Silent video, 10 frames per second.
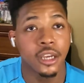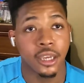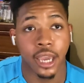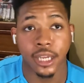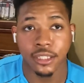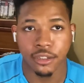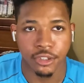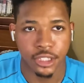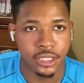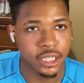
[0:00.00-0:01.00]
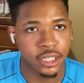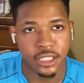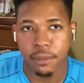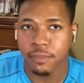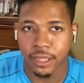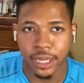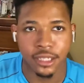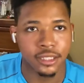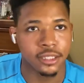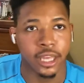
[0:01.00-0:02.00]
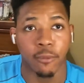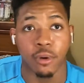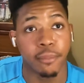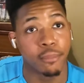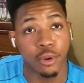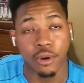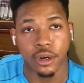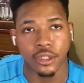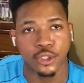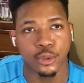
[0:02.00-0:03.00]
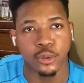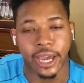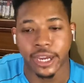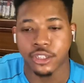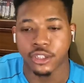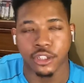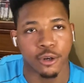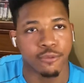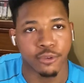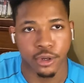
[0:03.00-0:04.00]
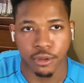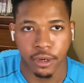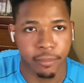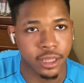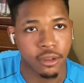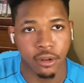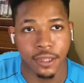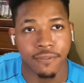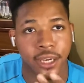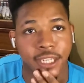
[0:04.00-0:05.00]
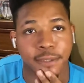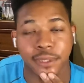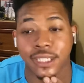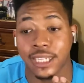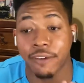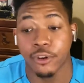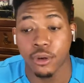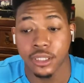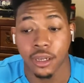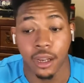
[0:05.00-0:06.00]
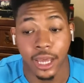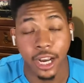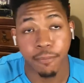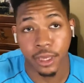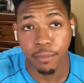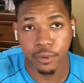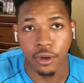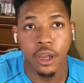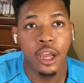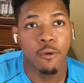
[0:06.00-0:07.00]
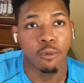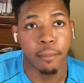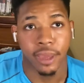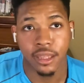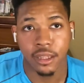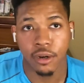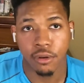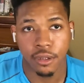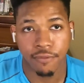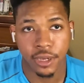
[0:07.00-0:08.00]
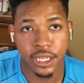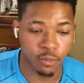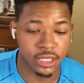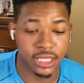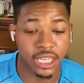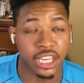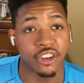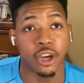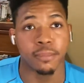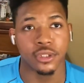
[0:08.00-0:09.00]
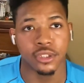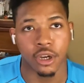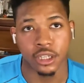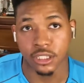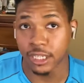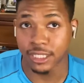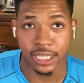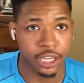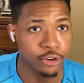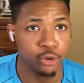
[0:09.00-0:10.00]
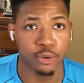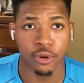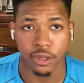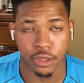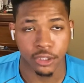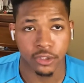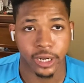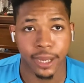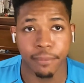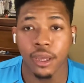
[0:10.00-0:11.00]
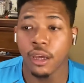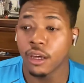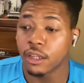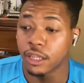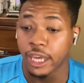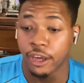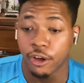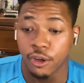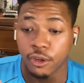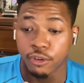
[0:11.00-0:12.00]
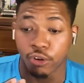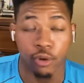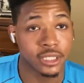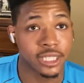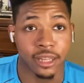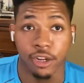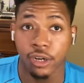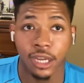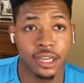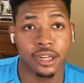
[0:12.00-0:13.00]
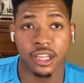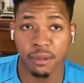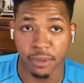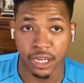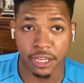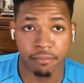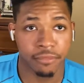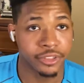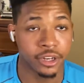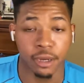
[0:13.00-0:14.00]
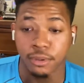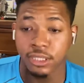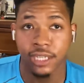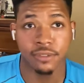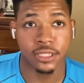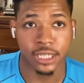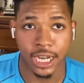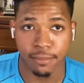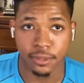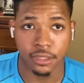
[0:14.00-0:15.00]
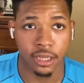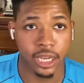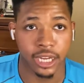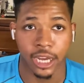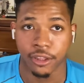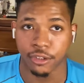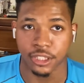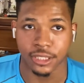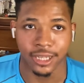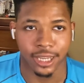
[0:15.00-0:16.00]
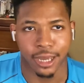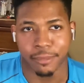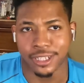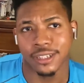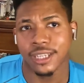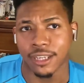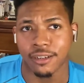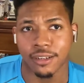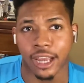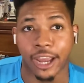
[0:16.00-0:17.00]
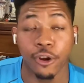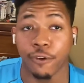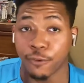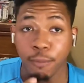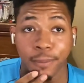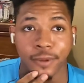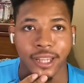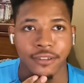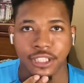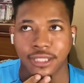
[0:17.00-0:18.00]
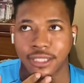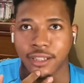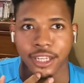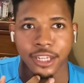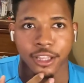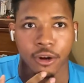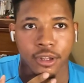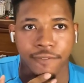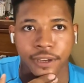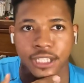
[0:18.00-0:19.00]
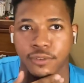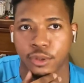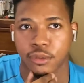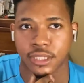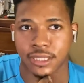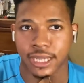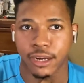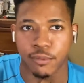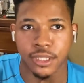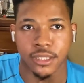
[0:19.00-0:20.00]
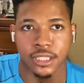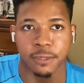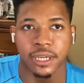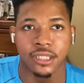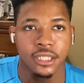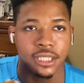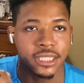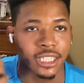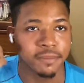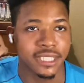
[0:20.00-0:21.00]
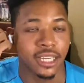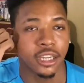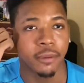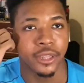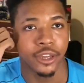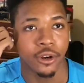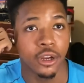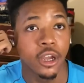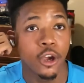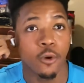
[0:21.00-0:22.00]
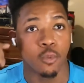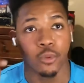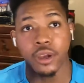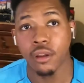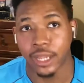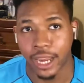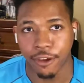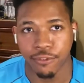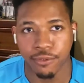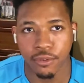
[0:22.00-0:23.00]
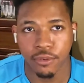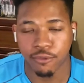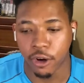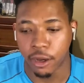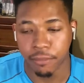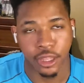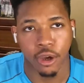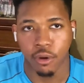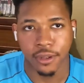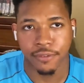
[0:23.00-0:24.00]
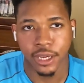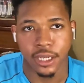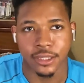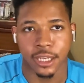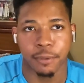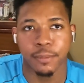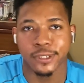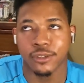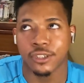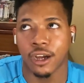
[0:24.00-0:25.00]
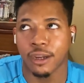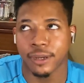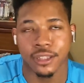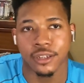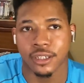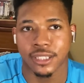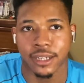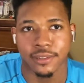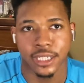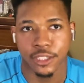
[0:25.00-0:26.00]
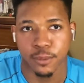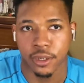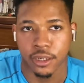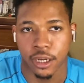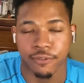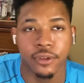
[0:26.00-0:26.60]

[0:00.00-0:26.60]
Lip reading: gays that are just getting some likes that want more to actually go further and make the OnlyFans? Because I've noticed a lot of people will make their OnlyFans once they get numbers on, say, a nude or a thirst trap. They'll notice that they're not getting any money, the numbers have stopped, and now they're just like, I'm gonna delete. I know a few people that have just deleted their OnlyFans for those exact reasons, especially the stigmas that come in their real life from the OnlyFans. Like, people don't talk about the dark side of sex work enough.